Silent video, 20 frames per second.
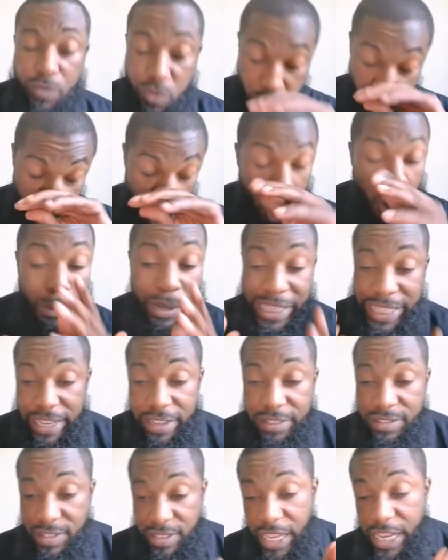Normally
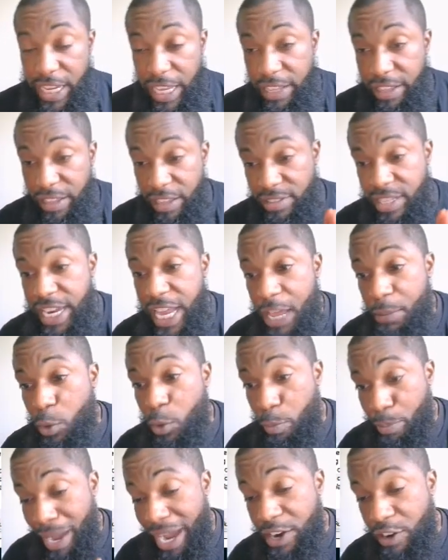it's
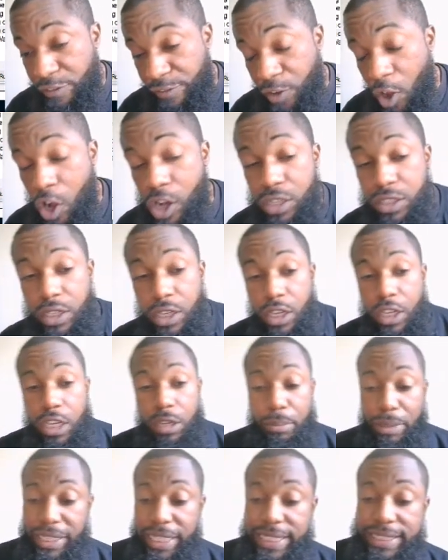enabled by default,
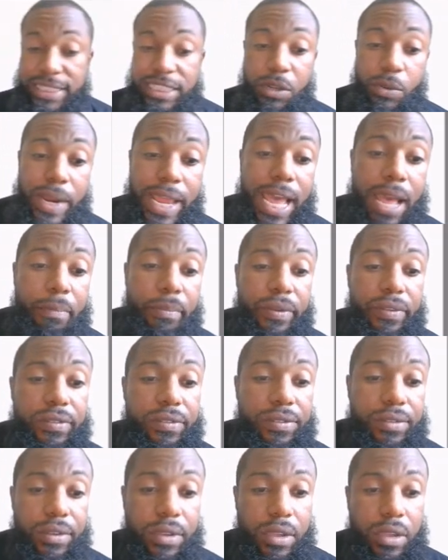but let's see what
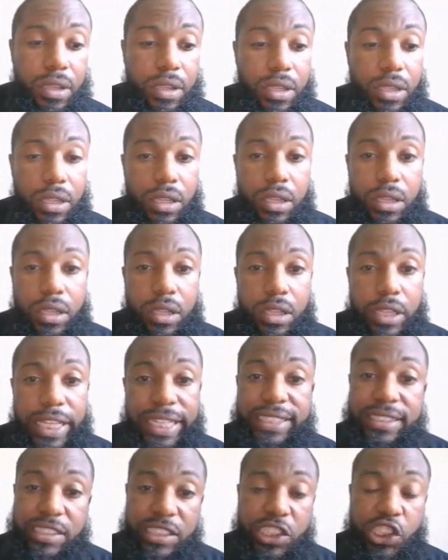happens.
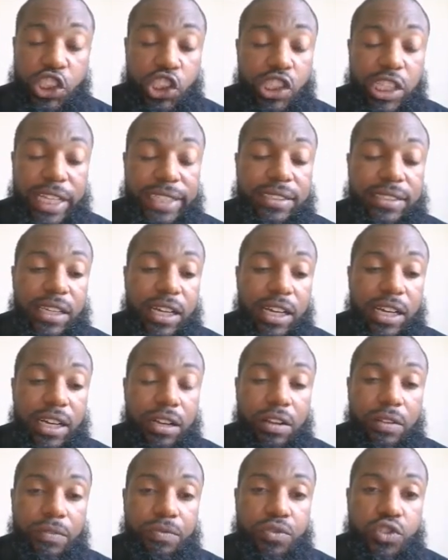Let's
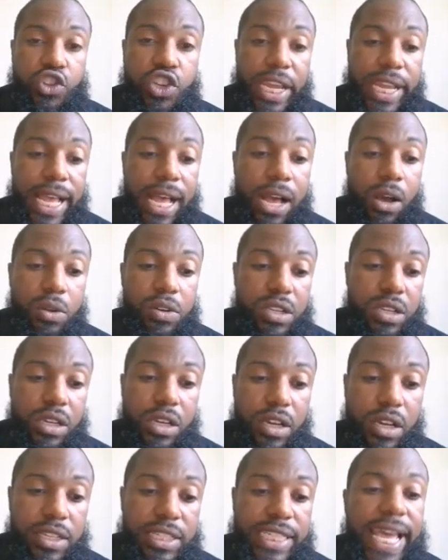check out
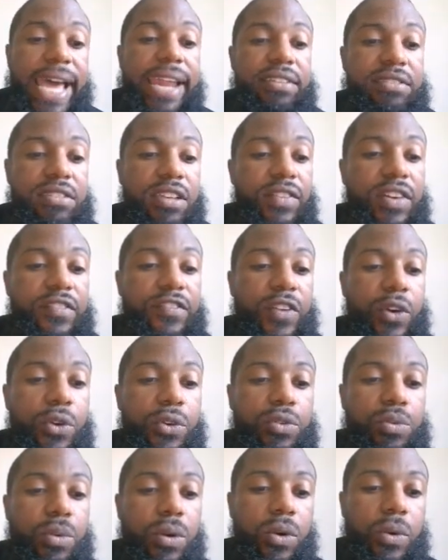the status of it
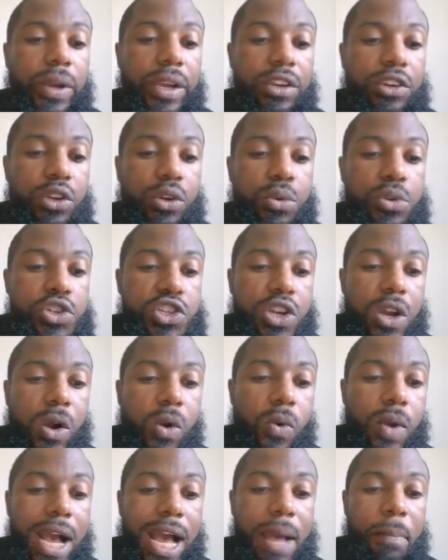first real quick. Do
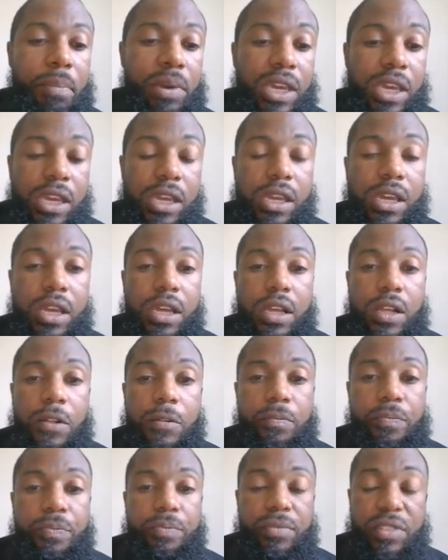show IP.
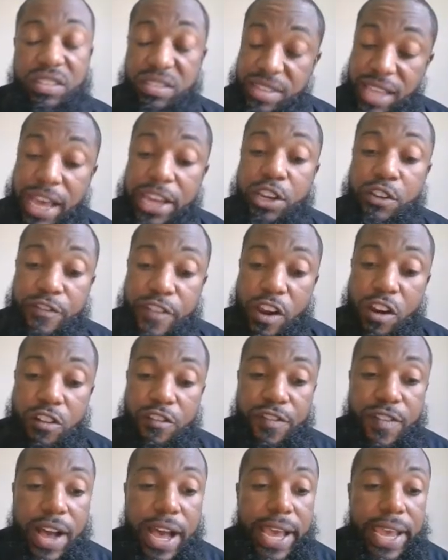This is how you
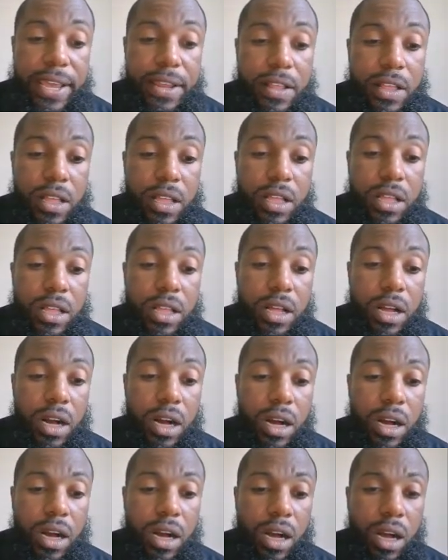verify it.
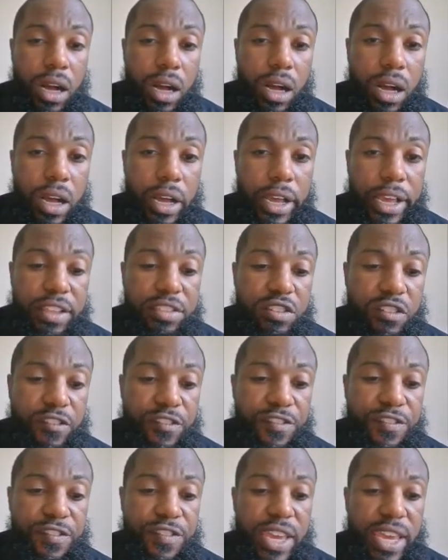
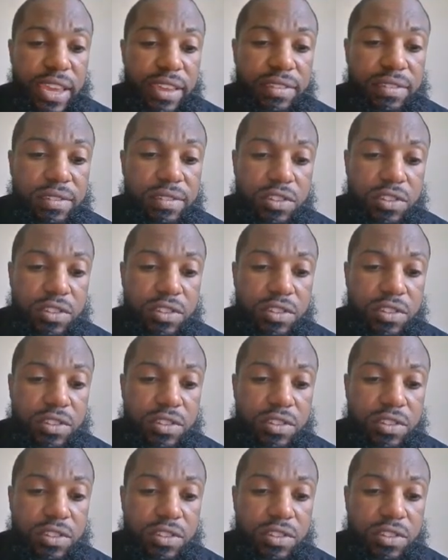Interface